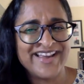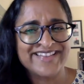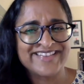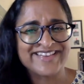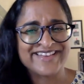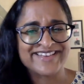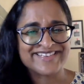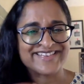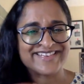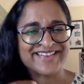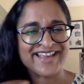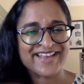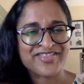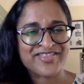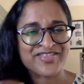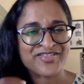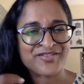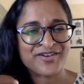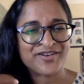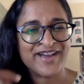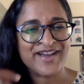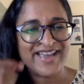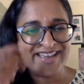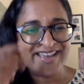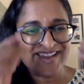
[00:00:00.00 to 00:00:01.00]
right? This
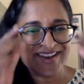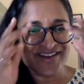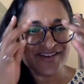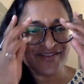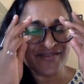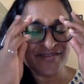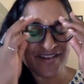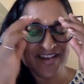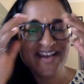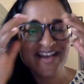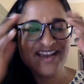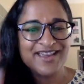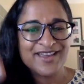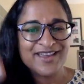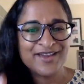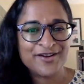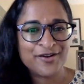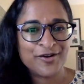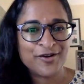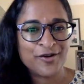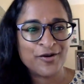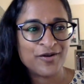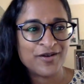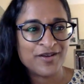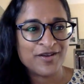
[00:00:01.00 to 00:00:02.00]
like thread of
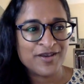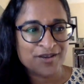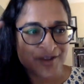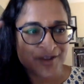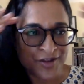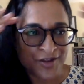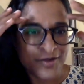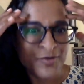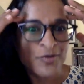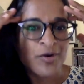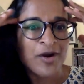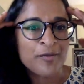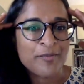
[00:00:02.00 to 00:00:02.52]
you know you,